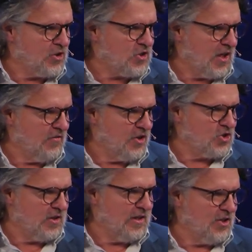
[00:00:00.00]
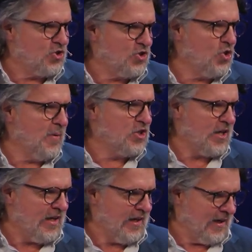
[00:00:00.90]
television is too much
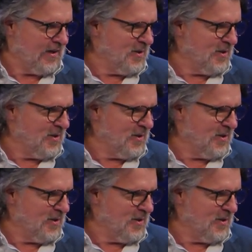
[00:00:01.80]
eating.